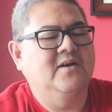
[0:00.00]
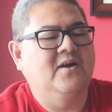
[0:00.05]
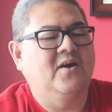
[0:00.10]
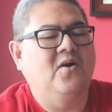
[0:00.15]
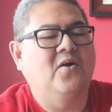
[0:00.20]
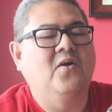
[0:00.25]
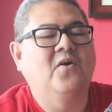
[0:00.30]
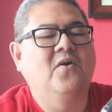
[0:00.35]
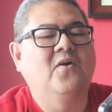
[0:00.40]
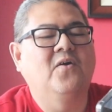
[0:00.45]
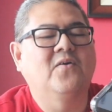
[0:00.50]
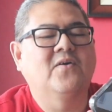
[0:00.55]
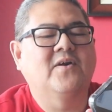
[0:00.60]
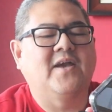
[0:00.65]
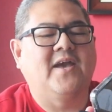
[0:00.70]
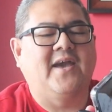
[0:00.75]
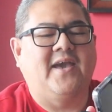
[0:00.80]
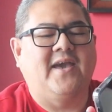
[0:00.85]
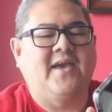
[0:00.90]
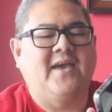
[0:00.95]

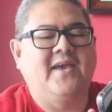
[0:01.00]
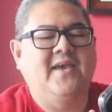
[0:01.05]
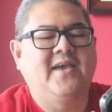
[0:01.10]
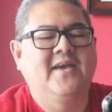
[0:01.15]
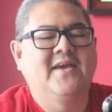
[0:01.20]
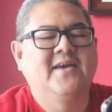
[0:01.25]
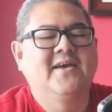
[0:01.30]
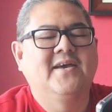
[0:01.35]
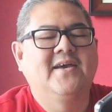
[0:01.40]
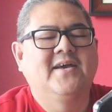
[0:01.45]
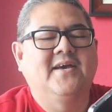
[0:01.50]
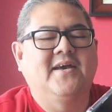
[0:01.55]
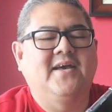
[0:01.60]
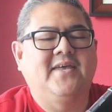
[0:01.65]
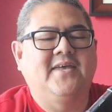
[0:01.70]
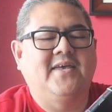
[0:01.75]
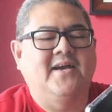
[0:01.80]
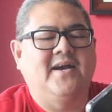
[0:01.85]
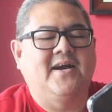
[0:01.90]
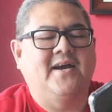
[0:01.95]
Okay,
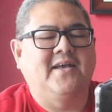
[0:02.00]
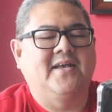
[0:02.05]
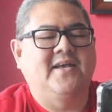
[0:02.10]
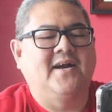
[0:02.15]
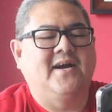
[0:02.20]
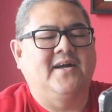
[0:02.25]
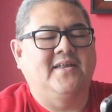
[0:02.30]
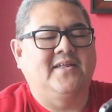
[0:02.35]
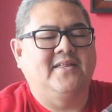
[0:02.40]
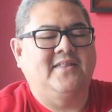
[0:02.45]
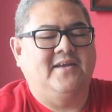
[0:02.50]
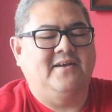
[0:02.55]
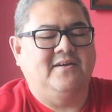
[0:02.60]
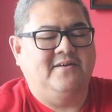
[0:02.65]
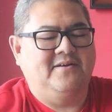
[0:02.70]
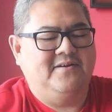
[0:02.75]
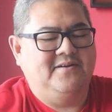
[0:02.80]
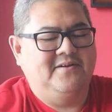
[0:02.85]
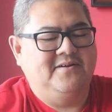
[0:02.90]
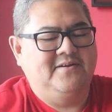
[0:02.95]
yeah, I got it
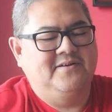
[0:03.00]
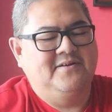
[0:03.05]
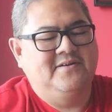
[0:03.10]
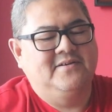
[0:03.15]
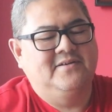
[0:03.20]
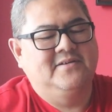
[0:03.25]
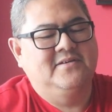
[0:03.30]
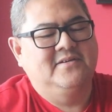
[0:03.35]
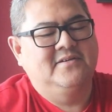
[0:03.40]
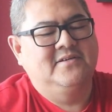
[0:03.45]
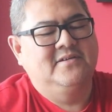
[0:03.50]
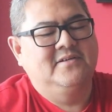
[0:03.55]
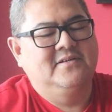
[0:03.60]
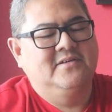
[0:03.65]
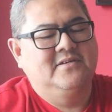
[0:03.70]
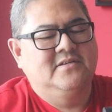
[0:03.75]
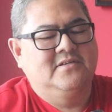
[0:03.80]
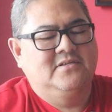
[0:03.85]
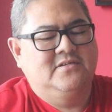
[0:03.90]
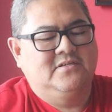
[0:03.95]
here.
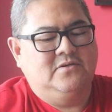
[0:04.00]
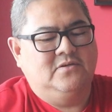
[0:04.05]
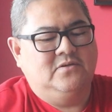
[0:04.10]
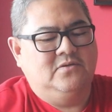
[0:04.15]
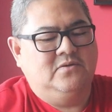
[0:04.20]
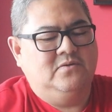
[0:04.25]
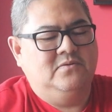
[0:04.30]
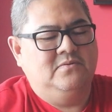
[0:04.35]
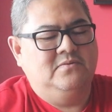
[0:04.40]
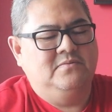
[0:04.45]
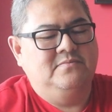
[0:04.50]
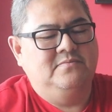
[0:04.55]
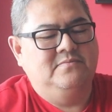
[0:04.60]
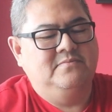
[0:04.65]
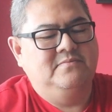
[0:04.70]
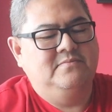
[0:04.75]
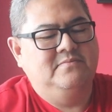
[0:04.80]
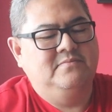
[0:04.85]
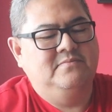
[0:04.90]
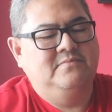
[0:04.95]
So
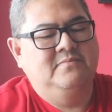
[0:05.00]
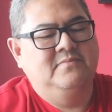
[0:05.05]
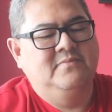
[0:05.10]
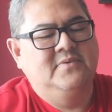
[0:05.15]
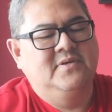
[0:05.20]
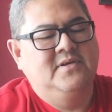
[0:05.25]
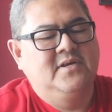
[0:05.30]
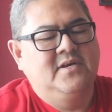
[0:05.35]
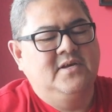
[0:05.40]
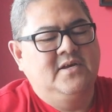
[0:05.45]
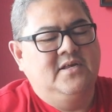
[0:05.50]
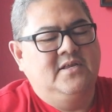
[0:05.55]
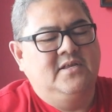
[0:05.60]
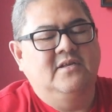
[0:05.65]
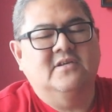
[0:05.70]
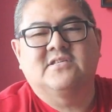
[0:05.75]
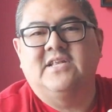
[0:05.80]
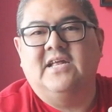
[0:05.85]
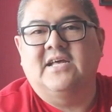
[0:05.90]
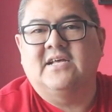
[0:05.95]

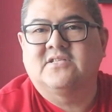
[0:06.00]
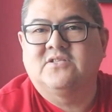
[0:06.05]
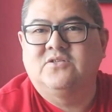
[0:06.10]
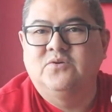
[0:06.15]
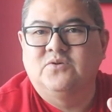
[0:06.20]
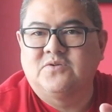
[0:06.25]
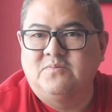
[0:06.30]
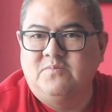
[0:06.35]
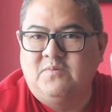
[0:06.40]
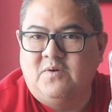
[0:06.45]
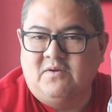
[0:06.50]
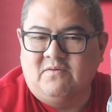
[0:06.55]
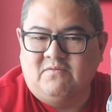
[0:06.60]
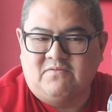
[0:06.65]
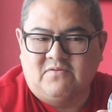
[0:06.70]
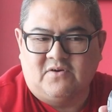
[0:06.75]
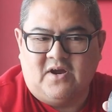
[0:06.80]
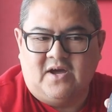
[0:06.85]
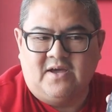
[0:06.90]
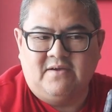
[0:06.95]
looks like too small
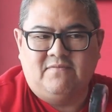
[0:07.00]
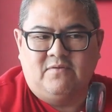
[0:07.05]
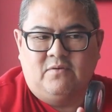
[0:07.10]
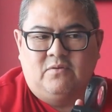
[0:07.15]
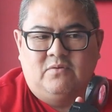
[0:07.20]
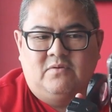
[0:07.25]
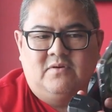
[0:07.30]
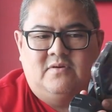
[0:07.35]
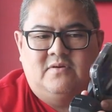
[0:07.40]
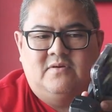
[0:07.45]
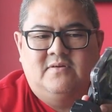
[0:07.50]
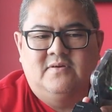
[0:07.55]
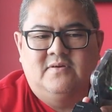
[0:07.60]
for iPhone.